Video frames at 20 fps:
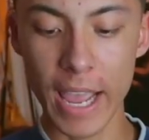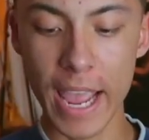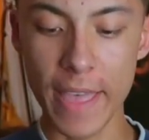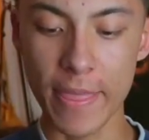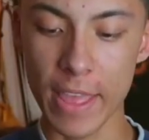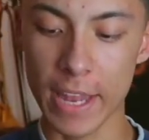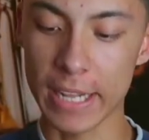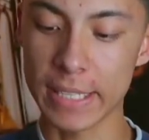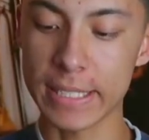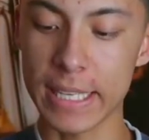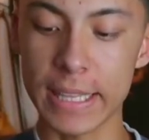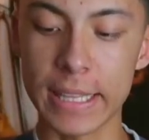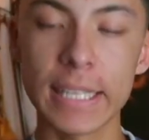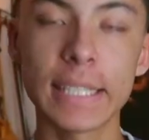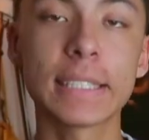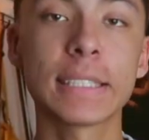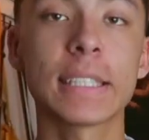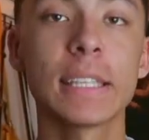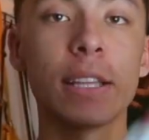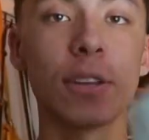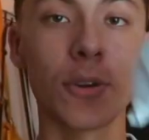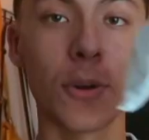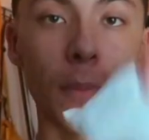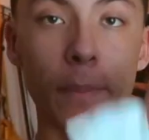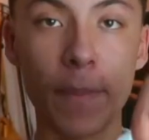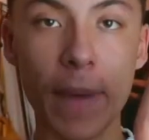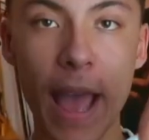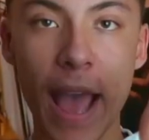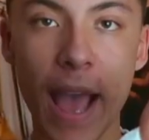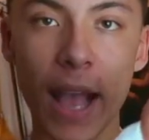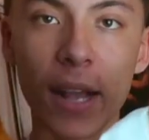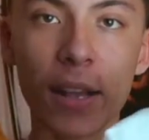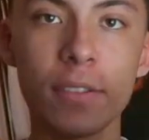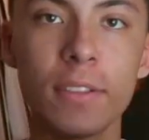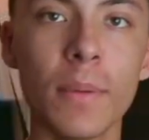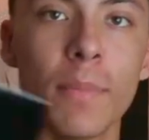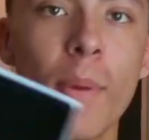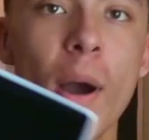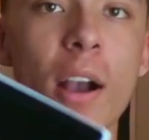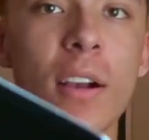And then it's in this little
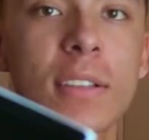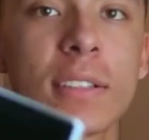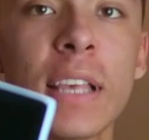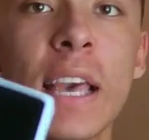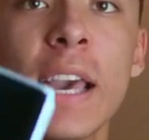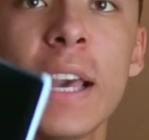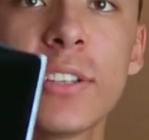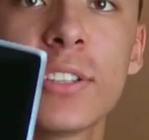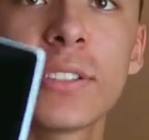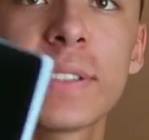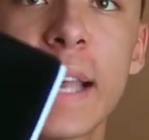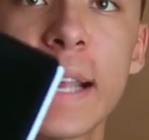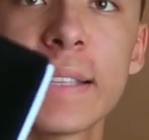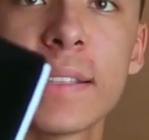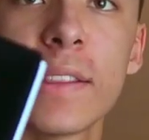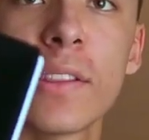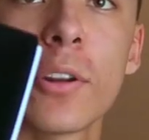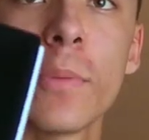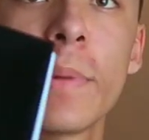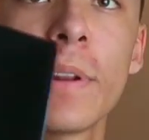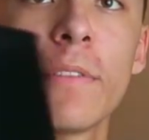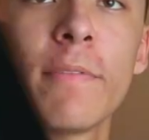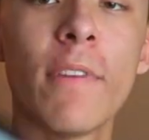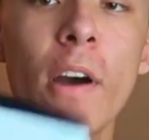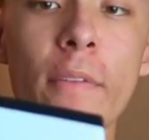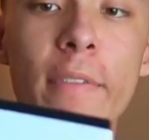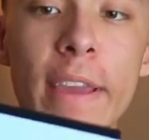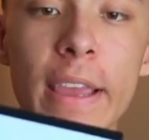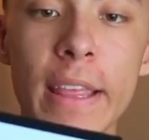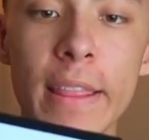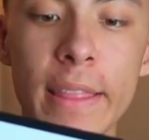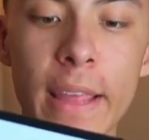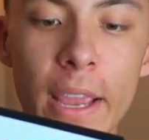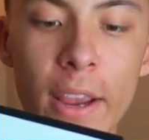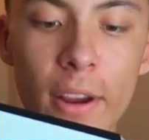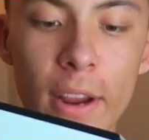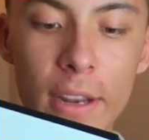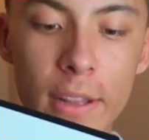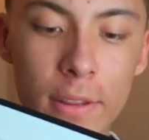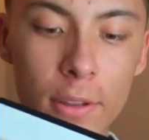bag. The box just has a little bit of velvet in
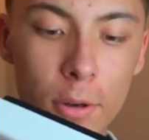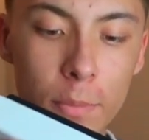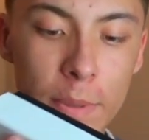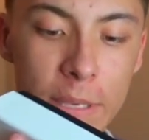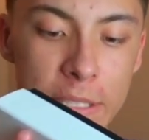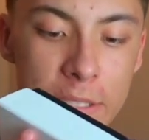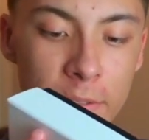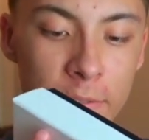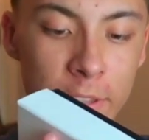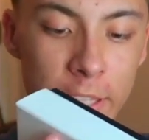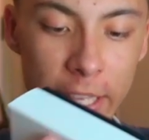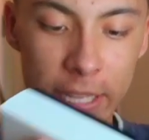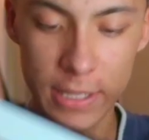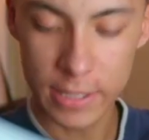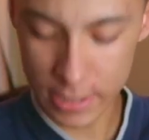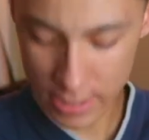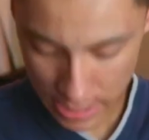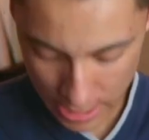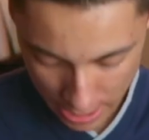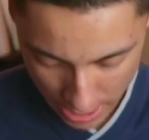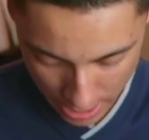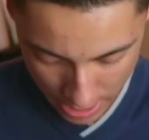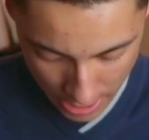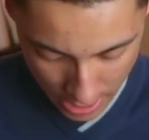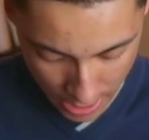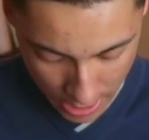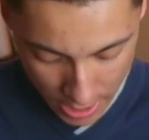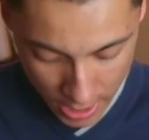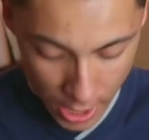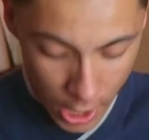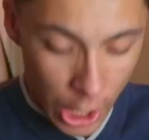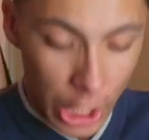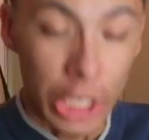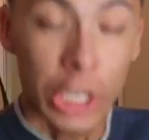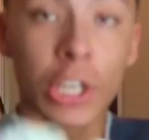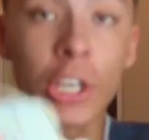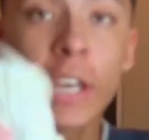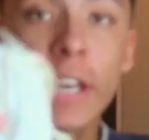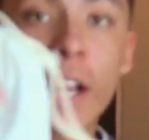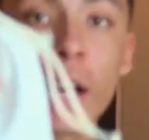there and a little piece of lint
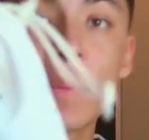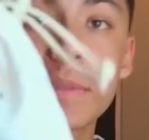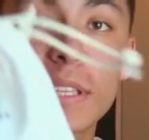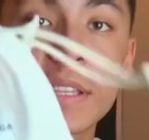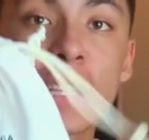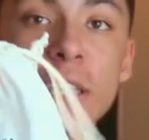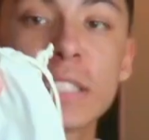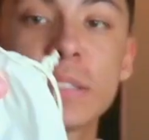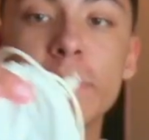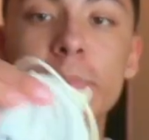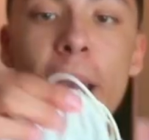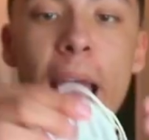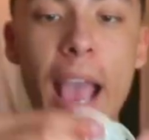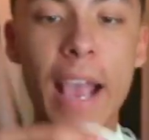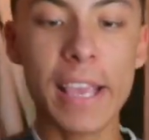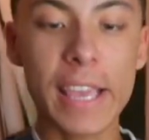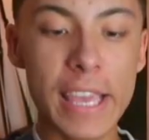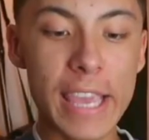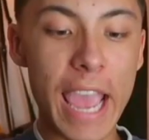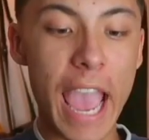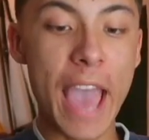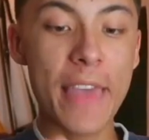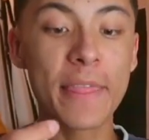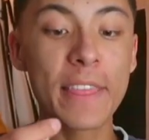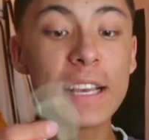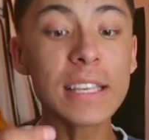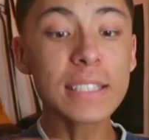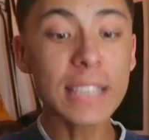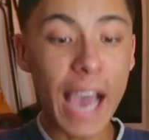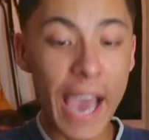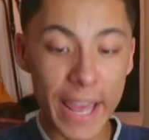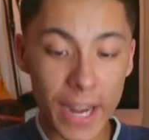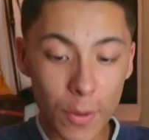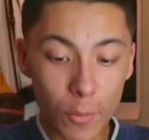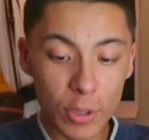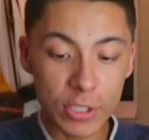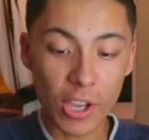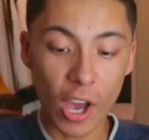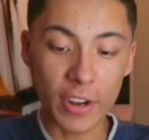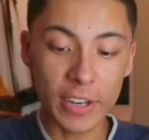comes in this baggie and this
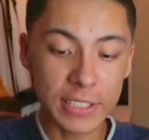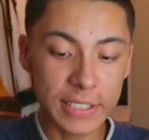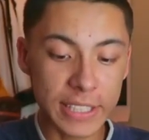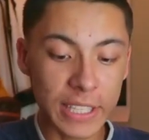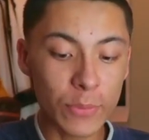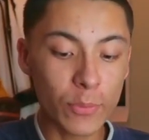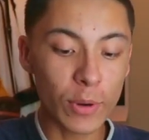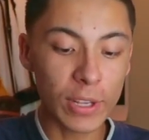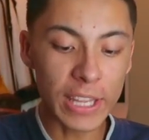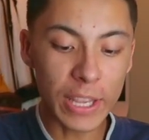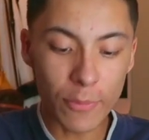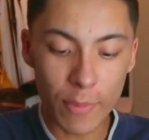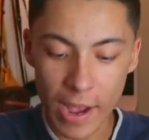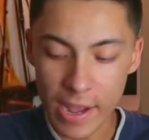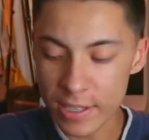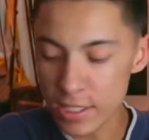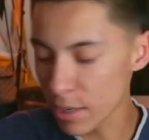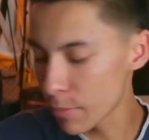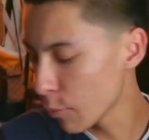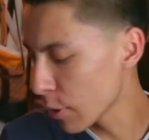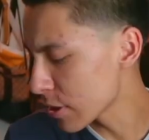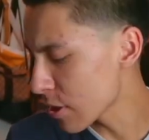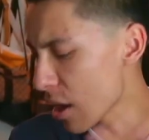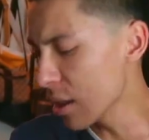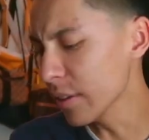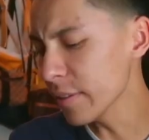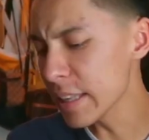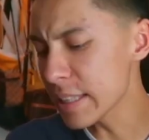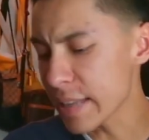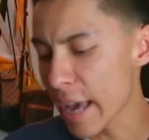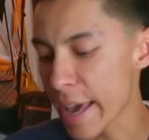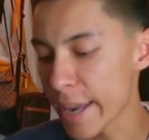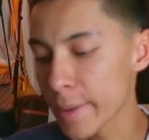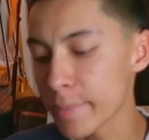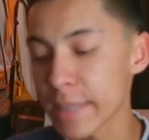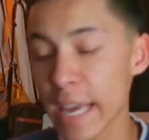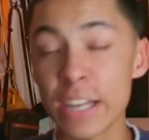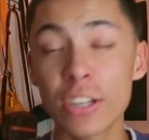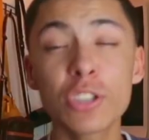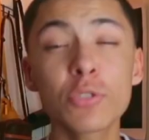item was honestly really random with all of these
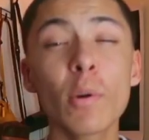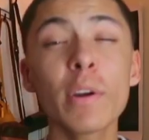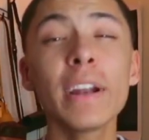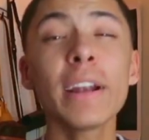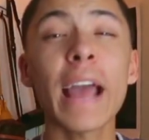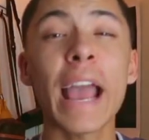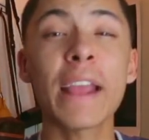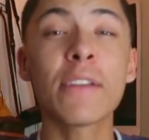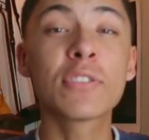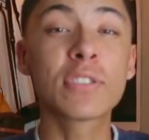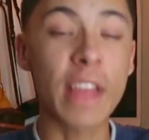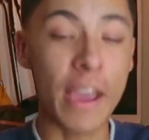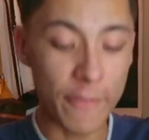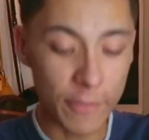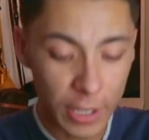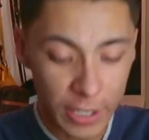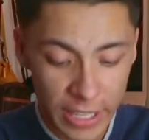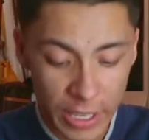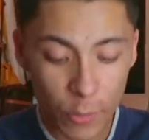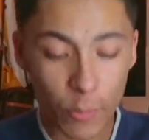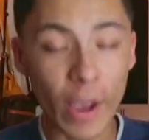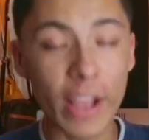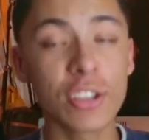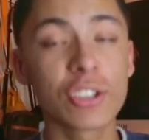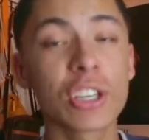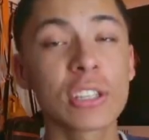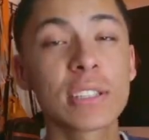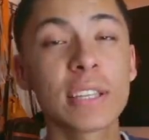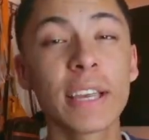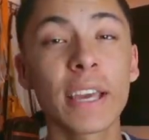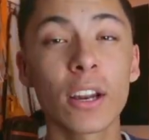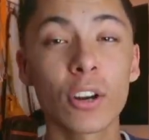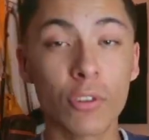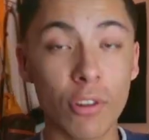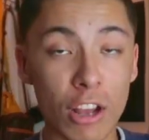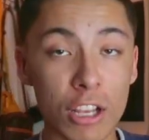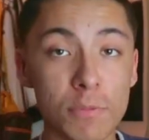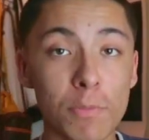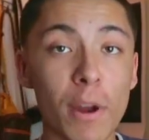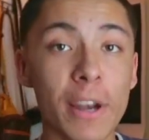items i just wanted i definitely went just to get a
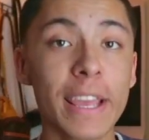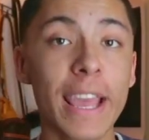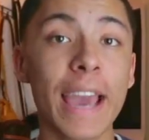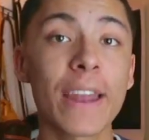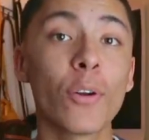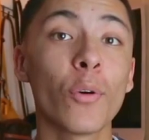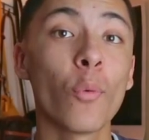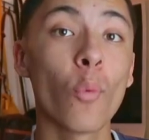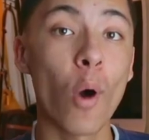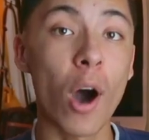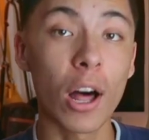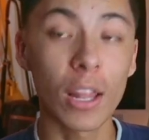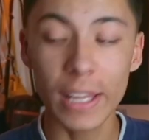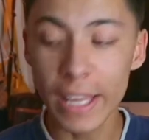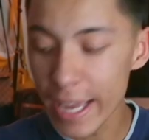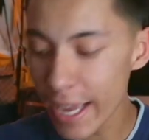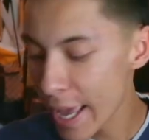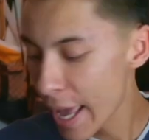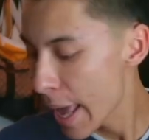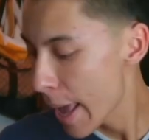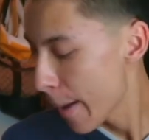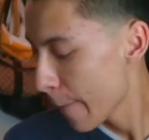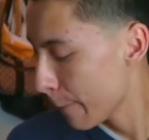crossbody and a wallet